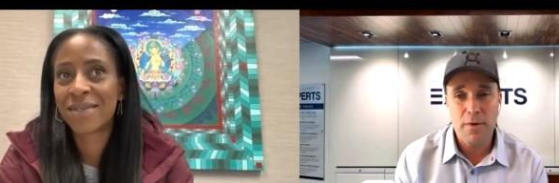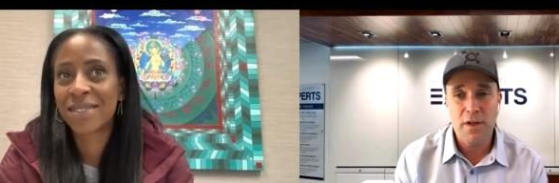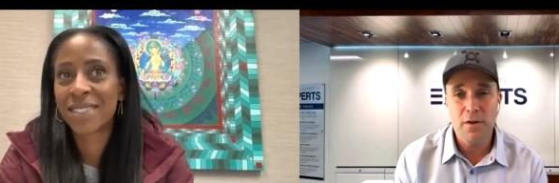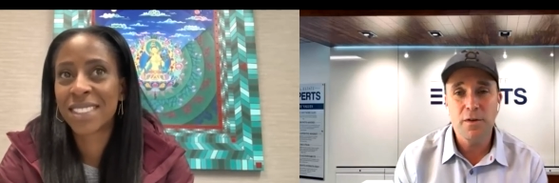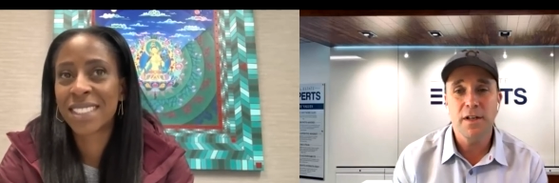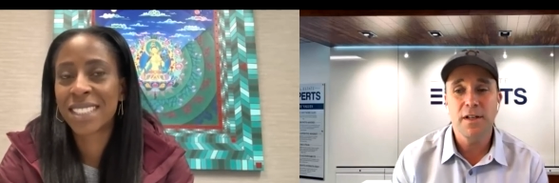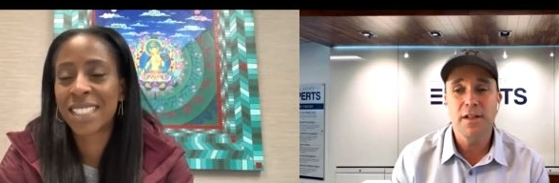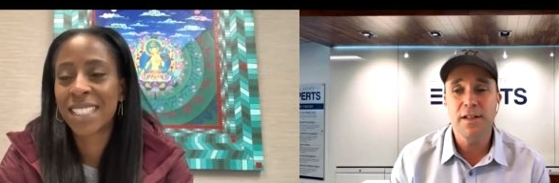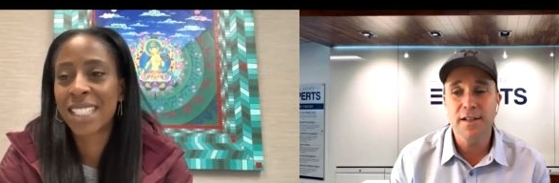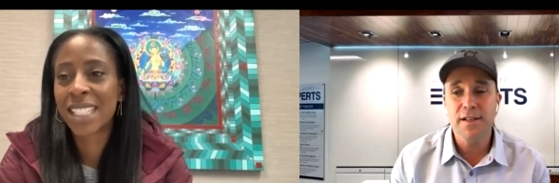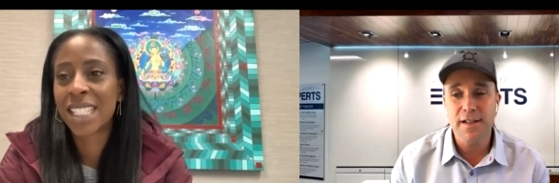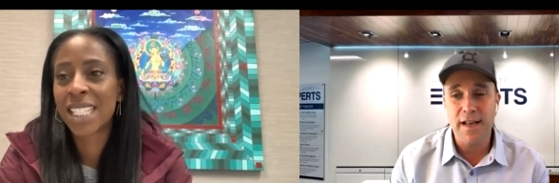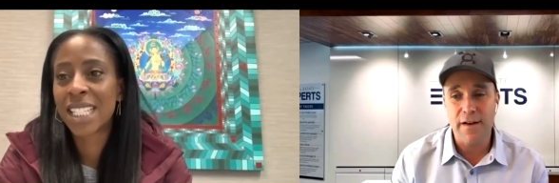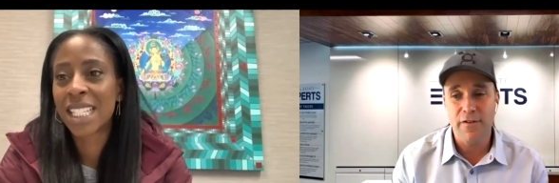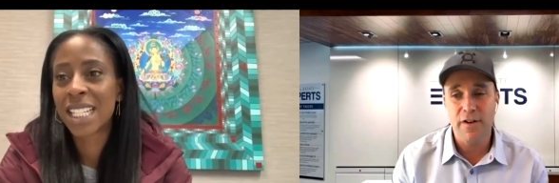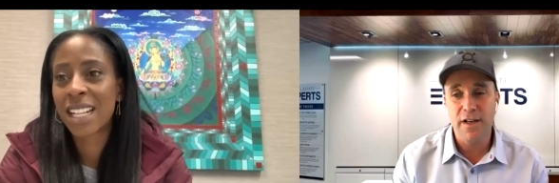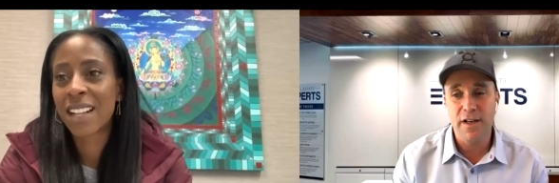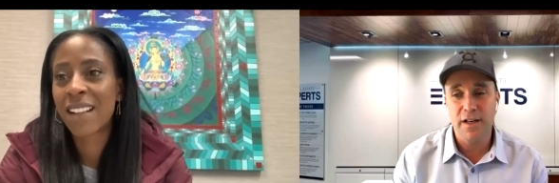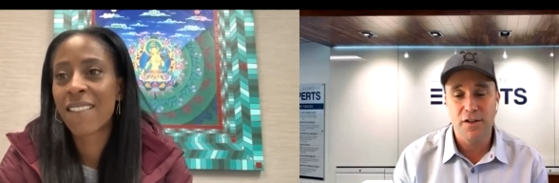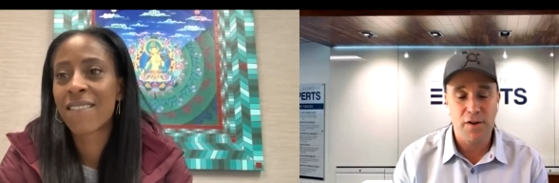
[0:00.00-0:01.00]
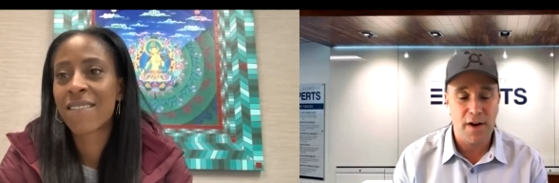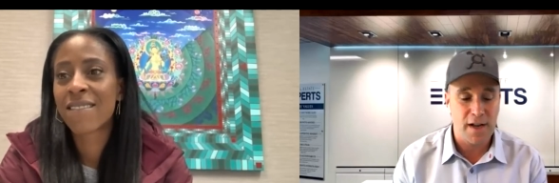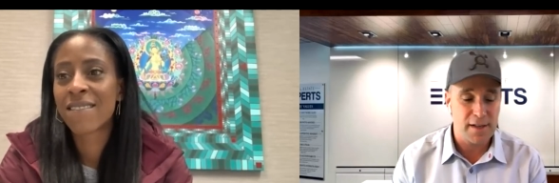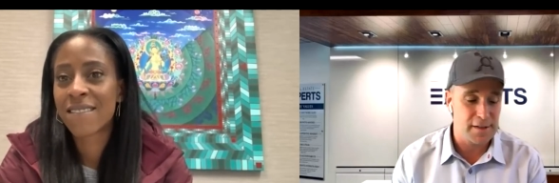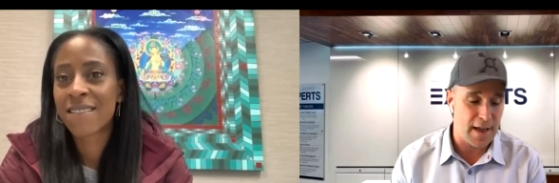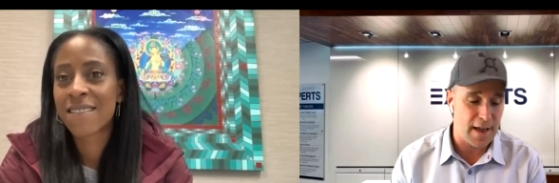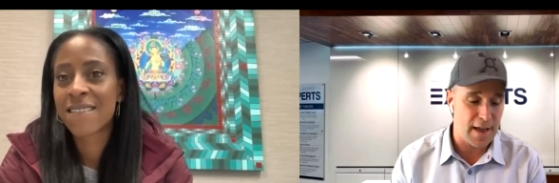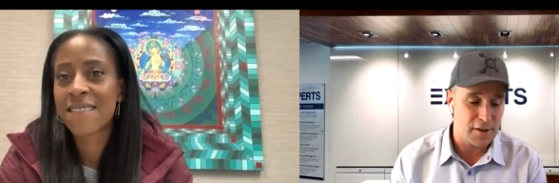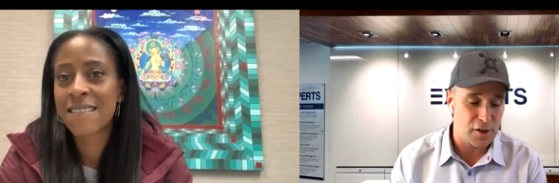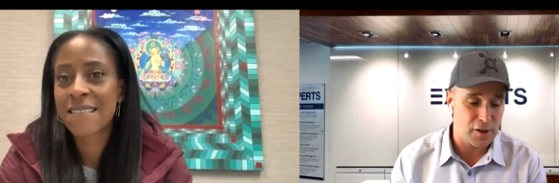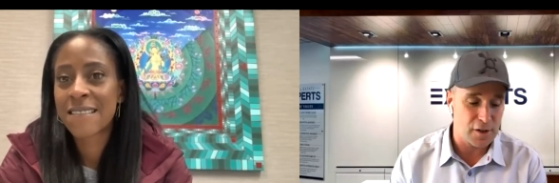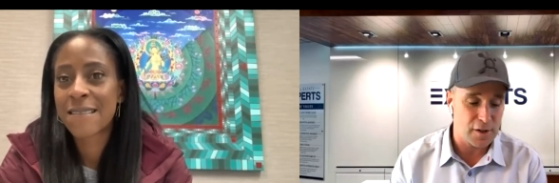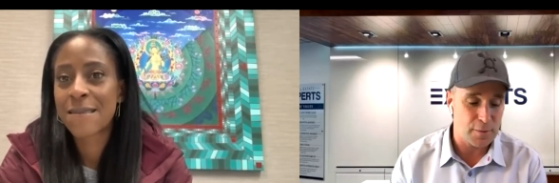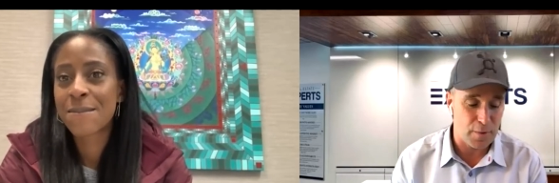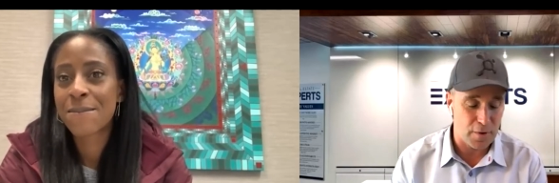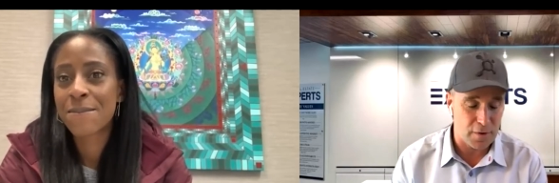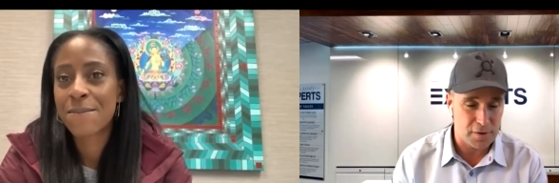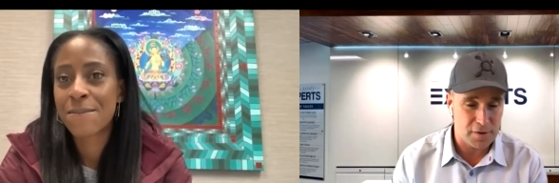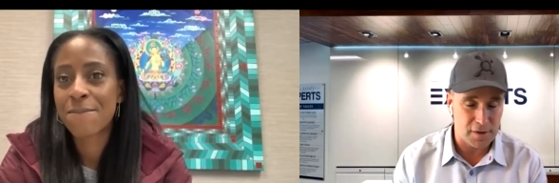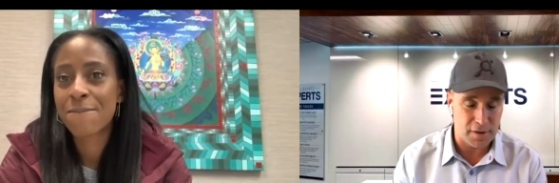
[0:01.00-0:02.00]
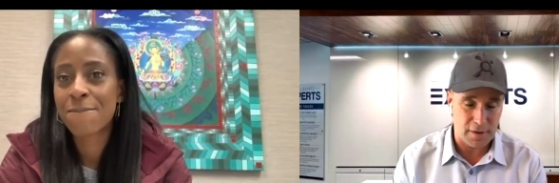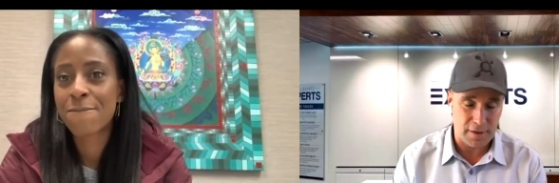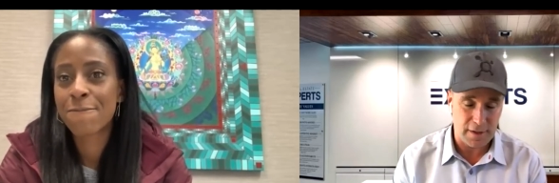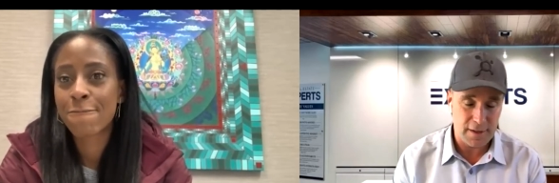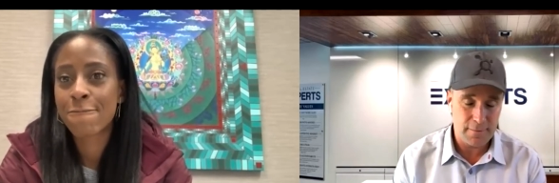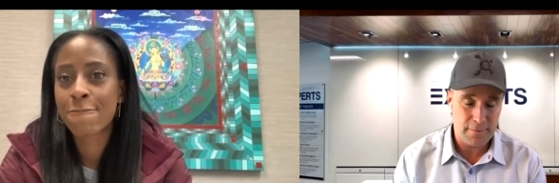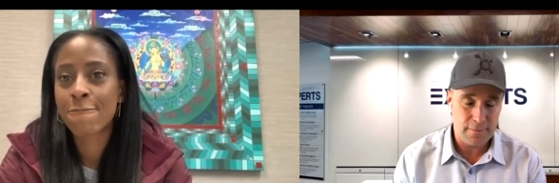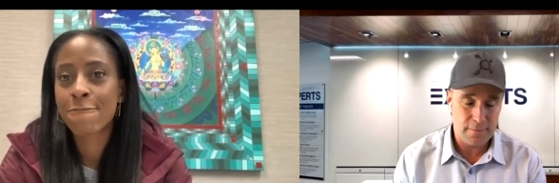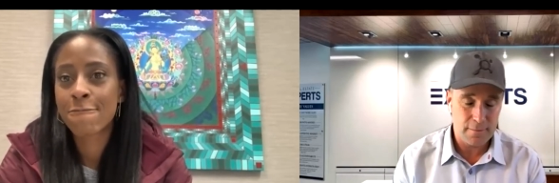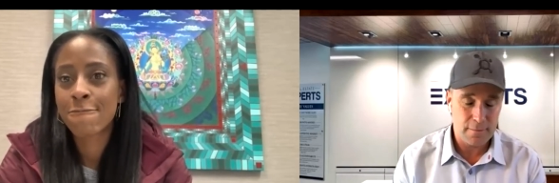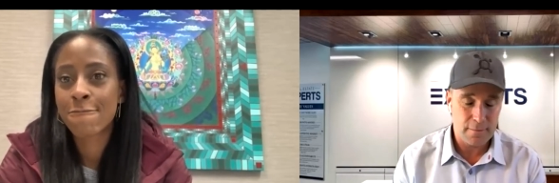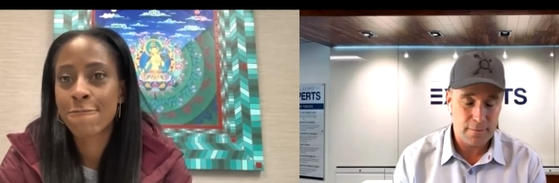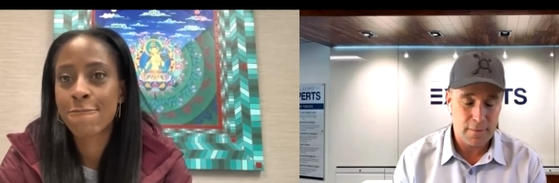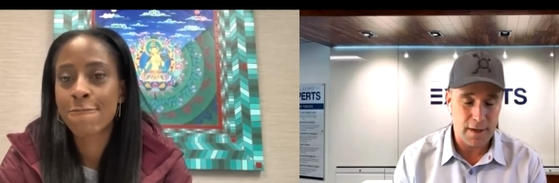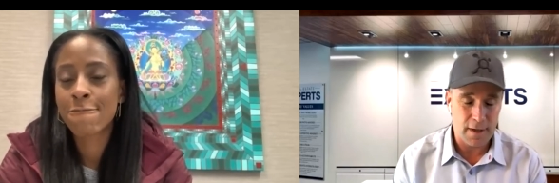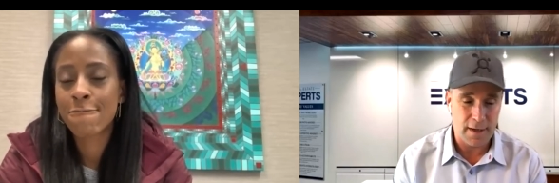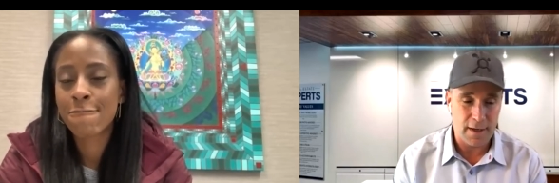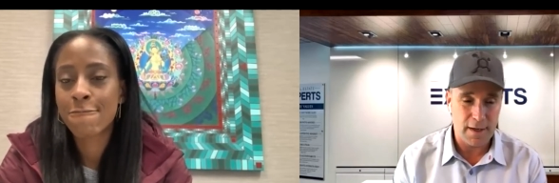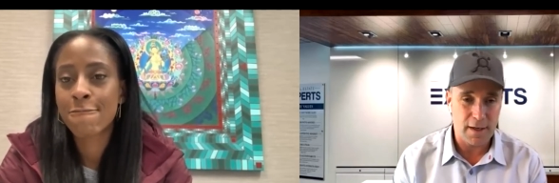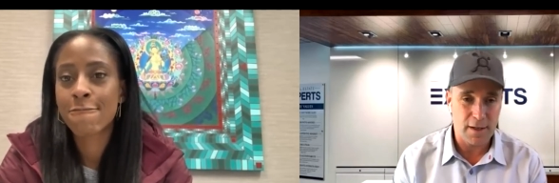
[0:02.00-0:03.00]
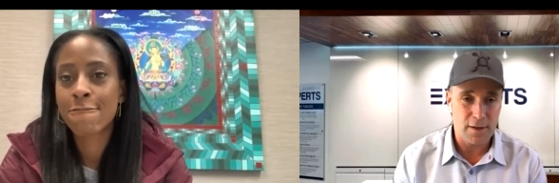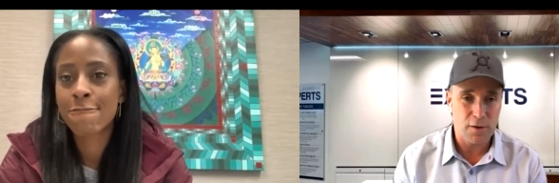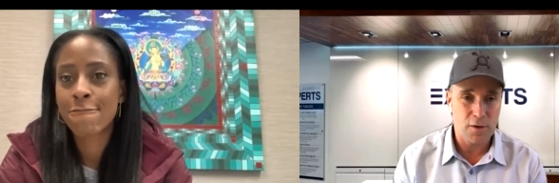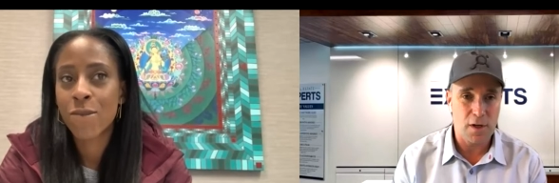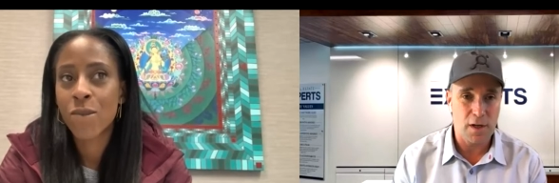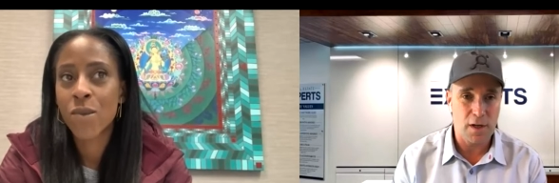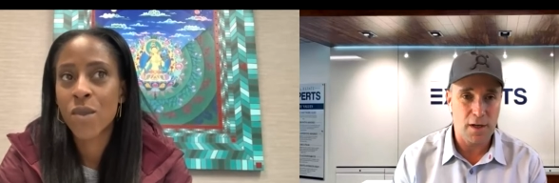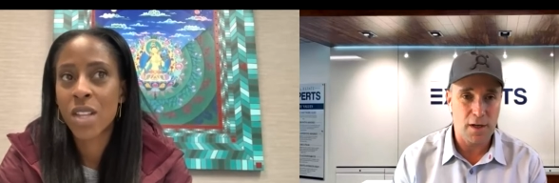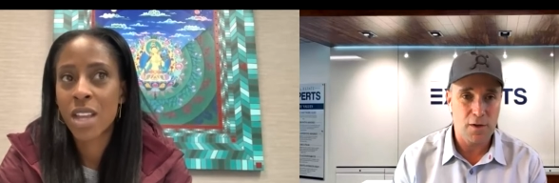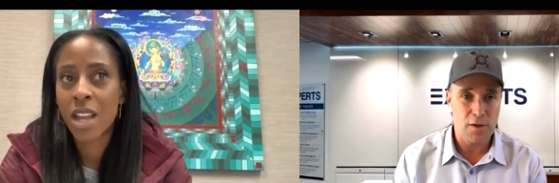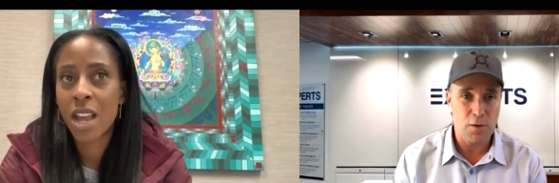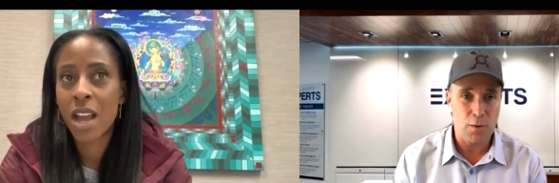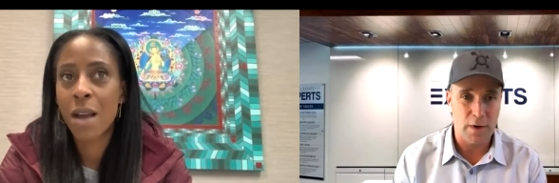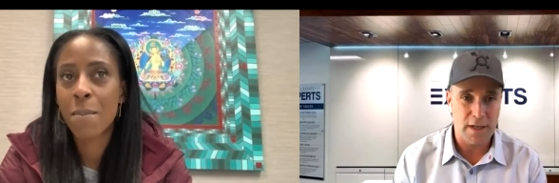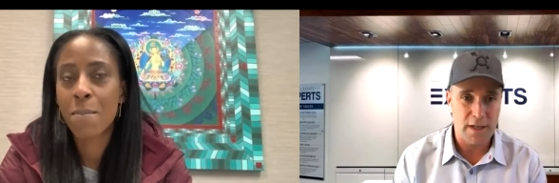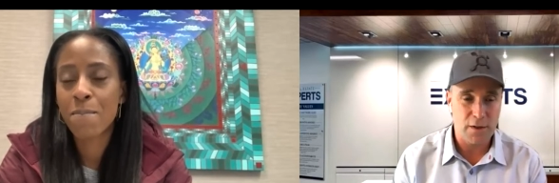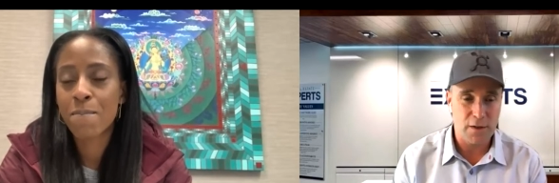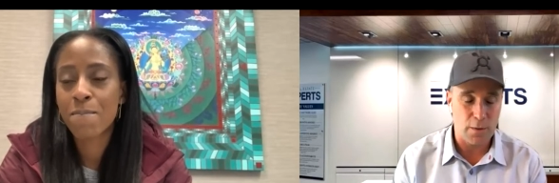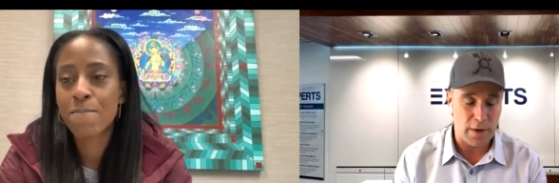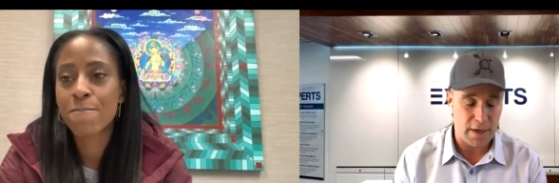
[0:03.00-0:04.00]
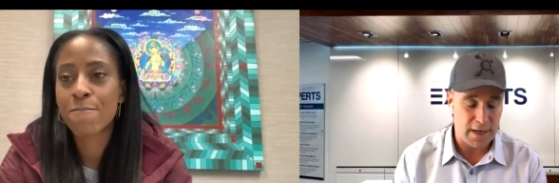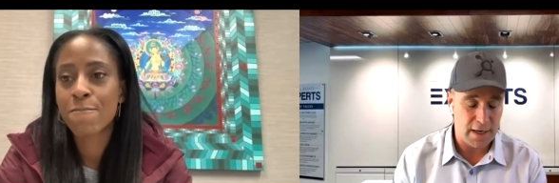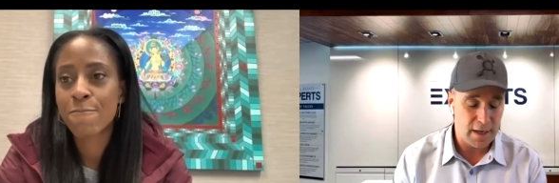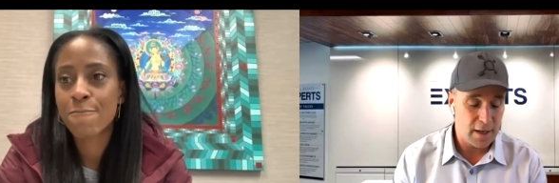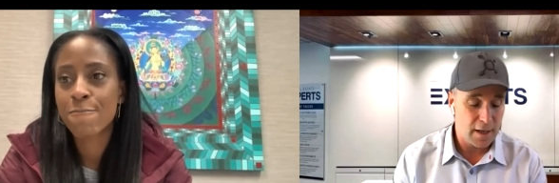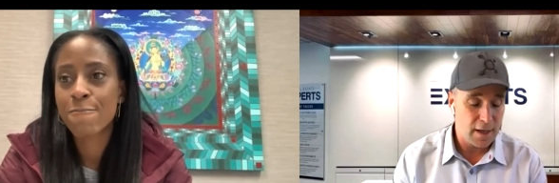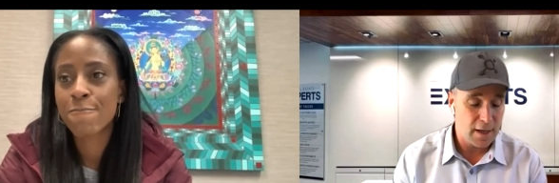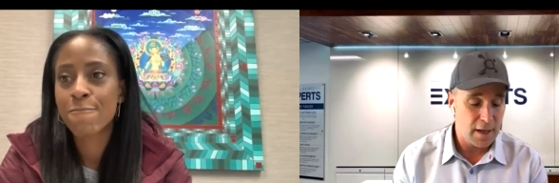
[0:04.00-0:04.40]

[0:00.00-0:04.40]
Speaker 1: you did 70 transactions personally, okay, in, in 2020.